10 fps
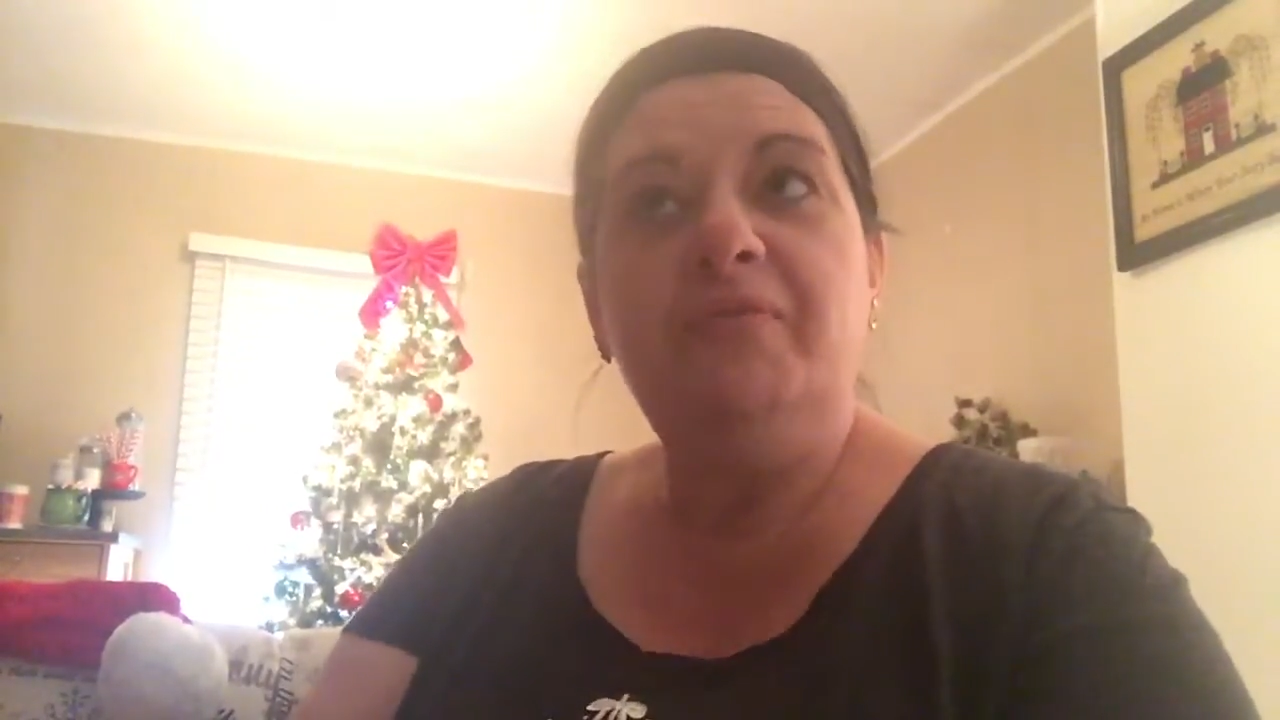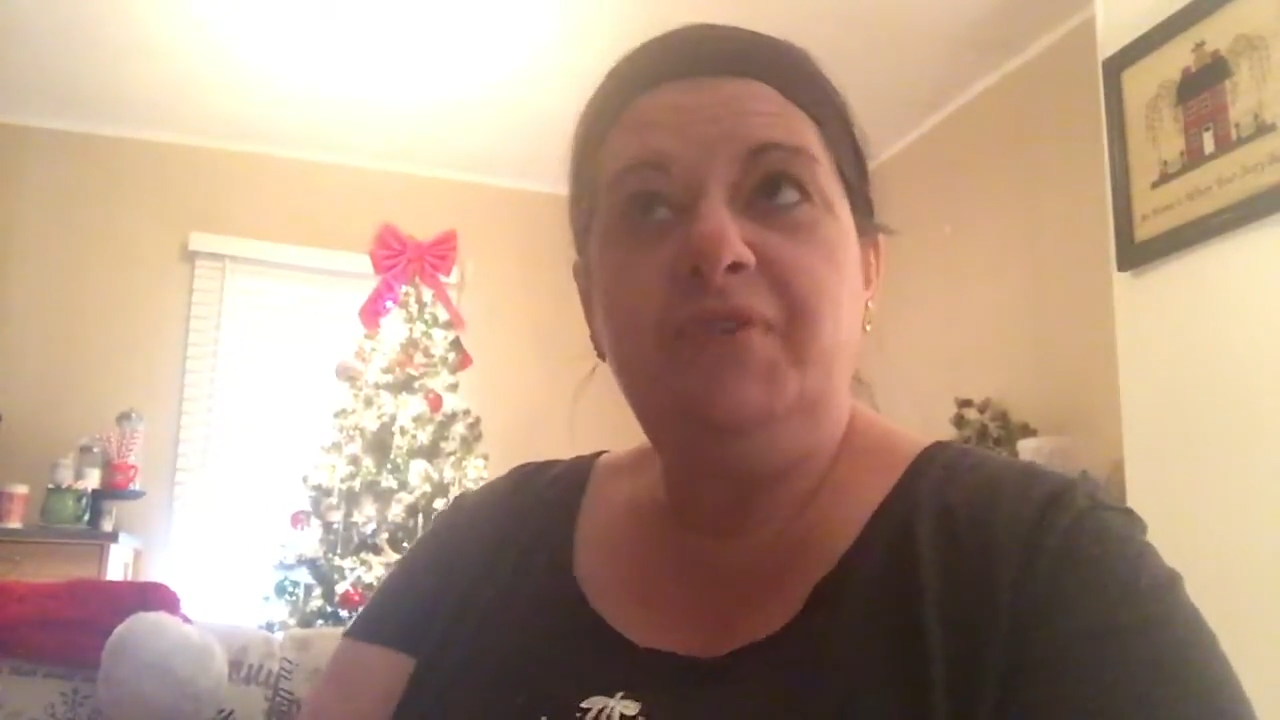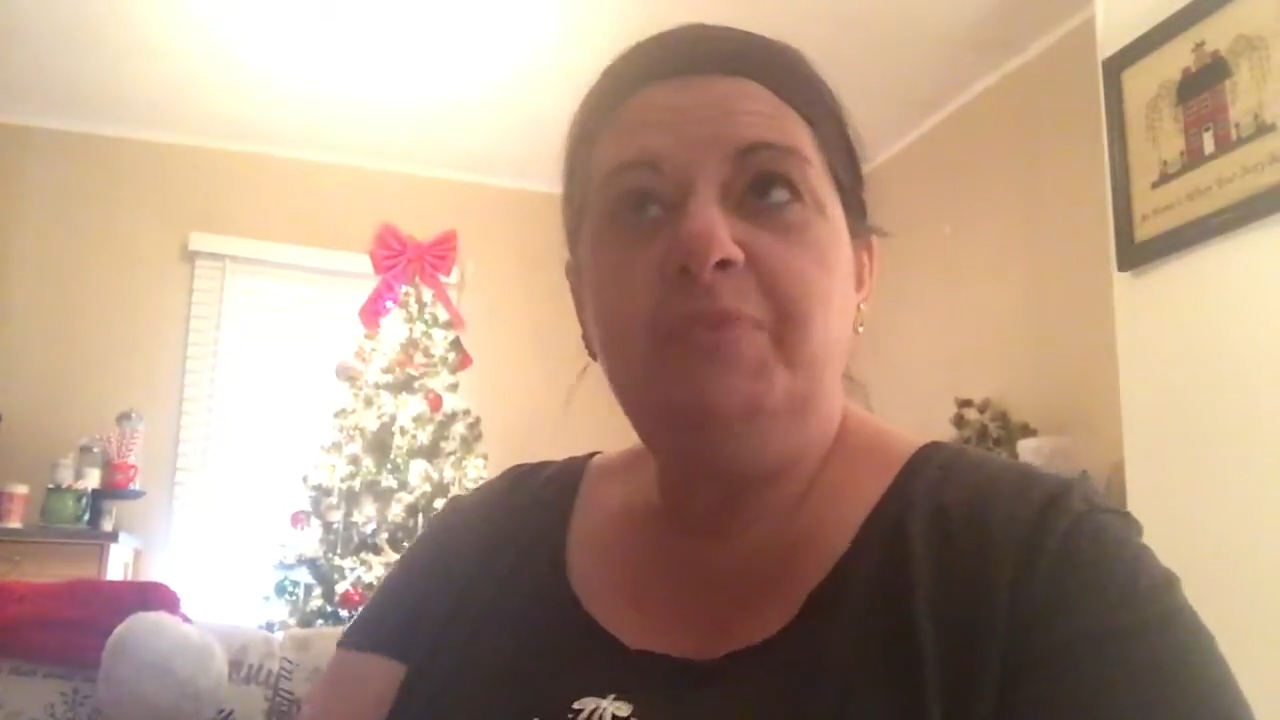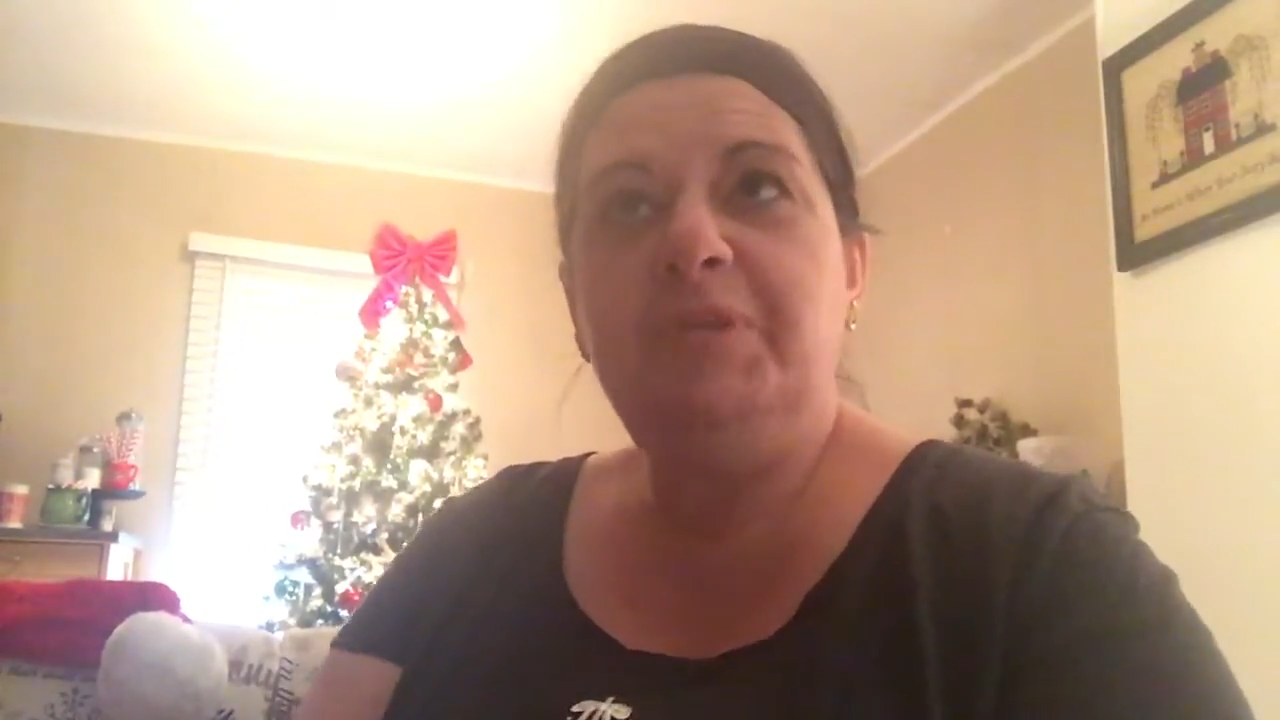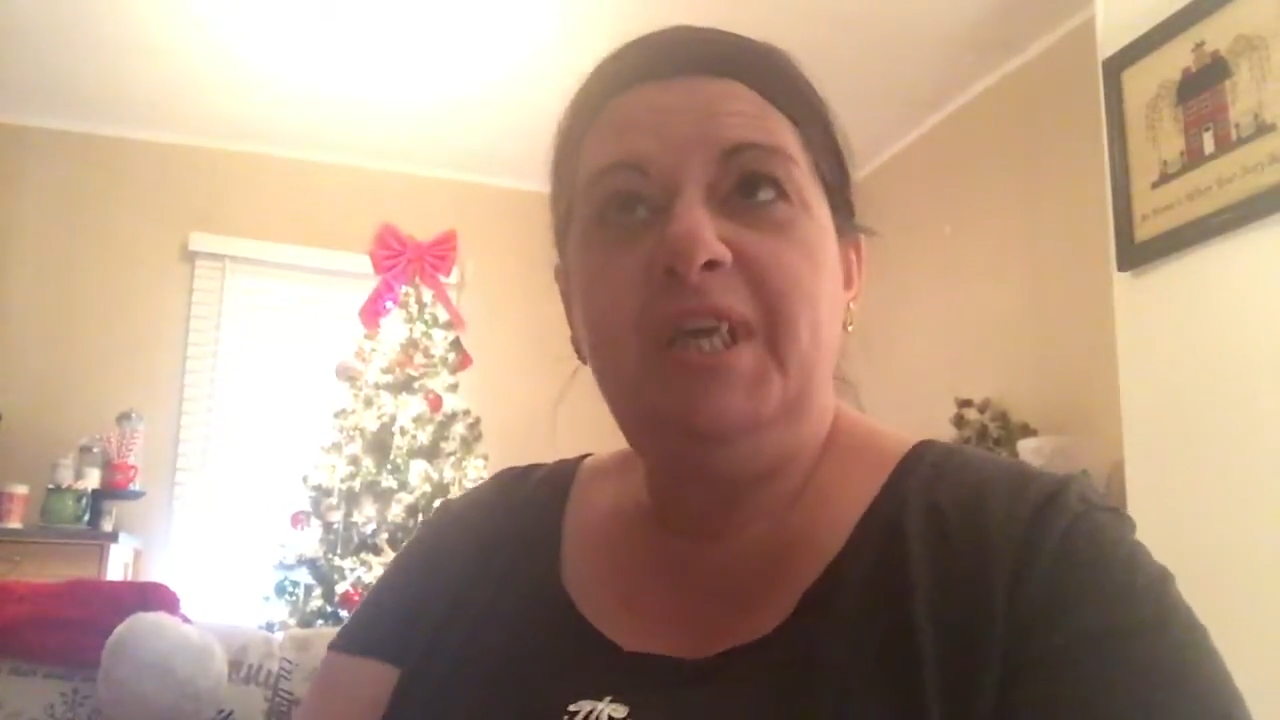family